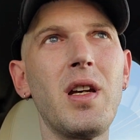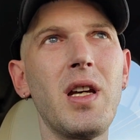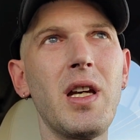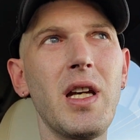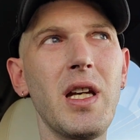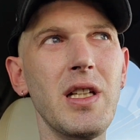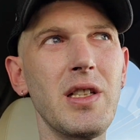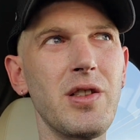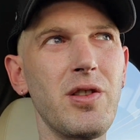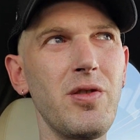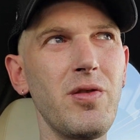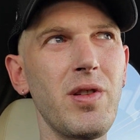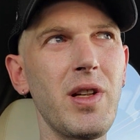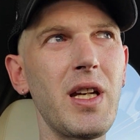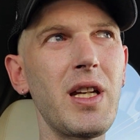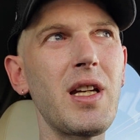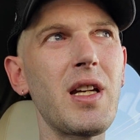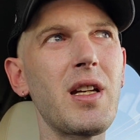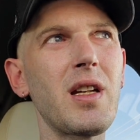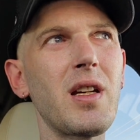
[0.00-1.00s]
It's
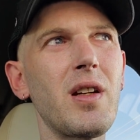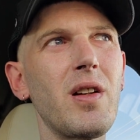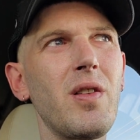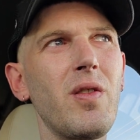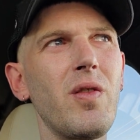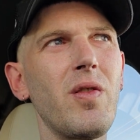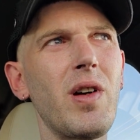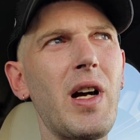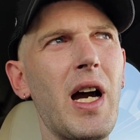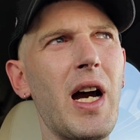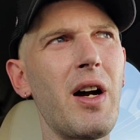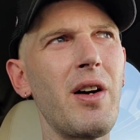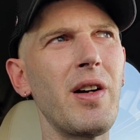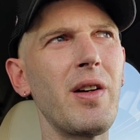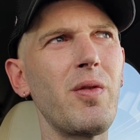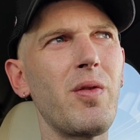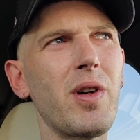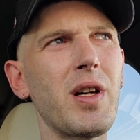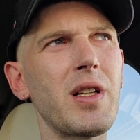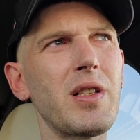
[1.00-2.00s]
unique how it
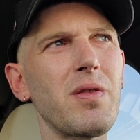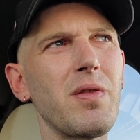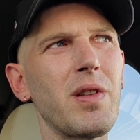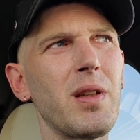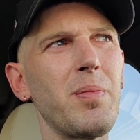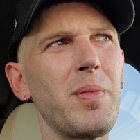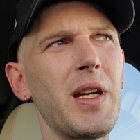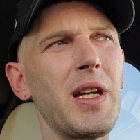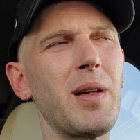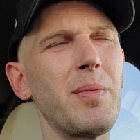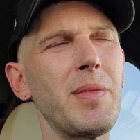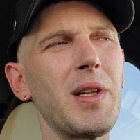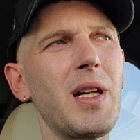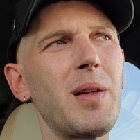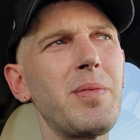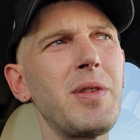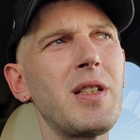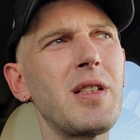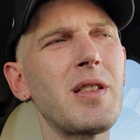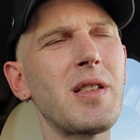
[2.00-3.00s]
works with the
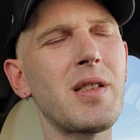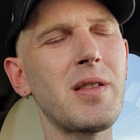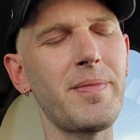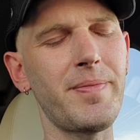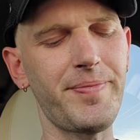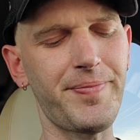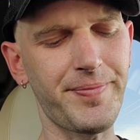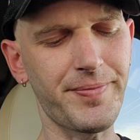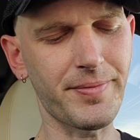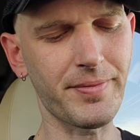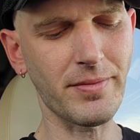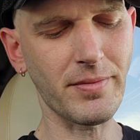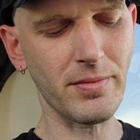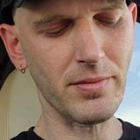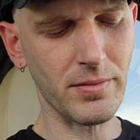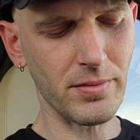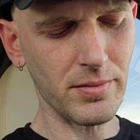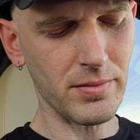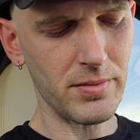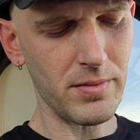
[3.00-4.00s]
BMWs.
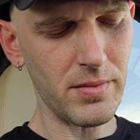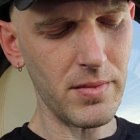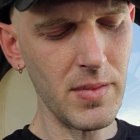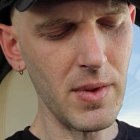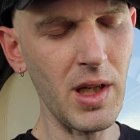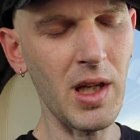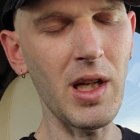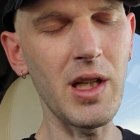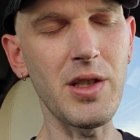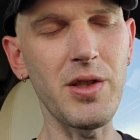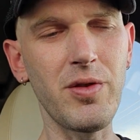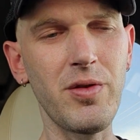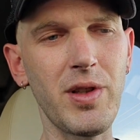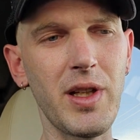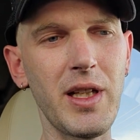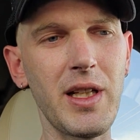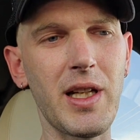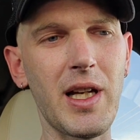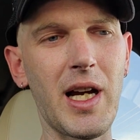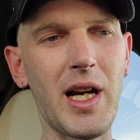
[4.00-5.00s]
It's
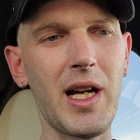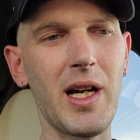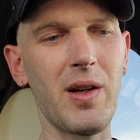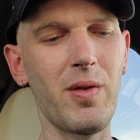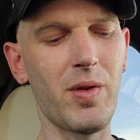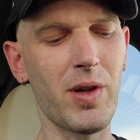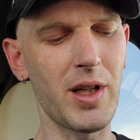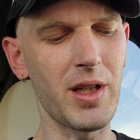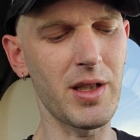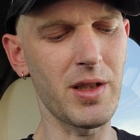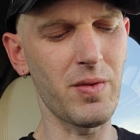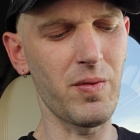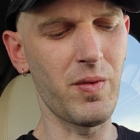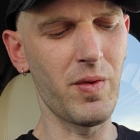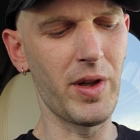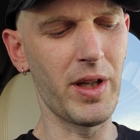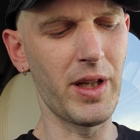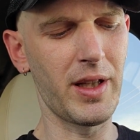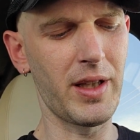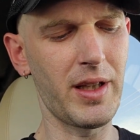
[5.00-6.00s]
unique how it works
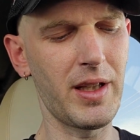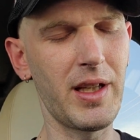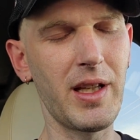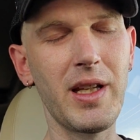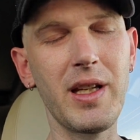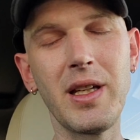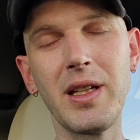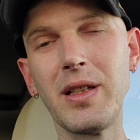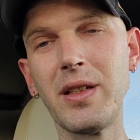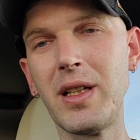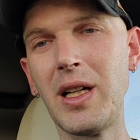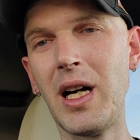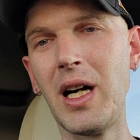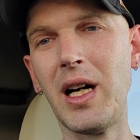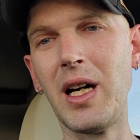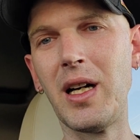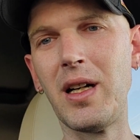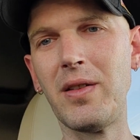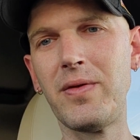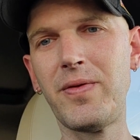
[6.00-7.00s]
with
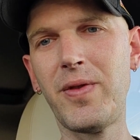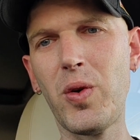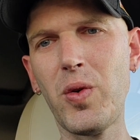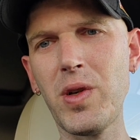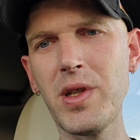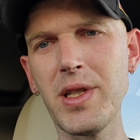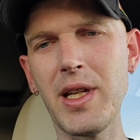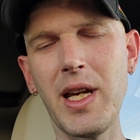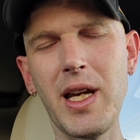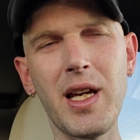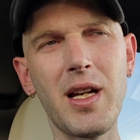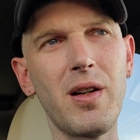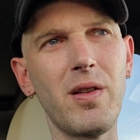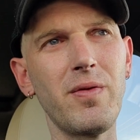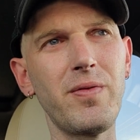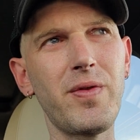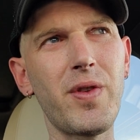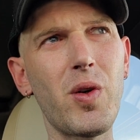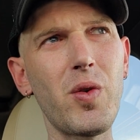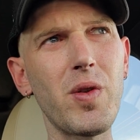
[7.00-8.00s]
forescan on
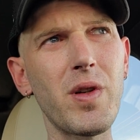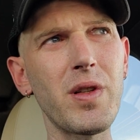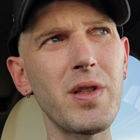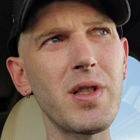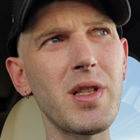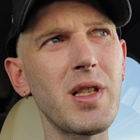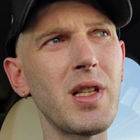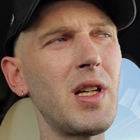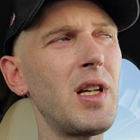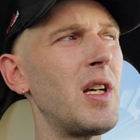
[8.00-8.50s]
Fords,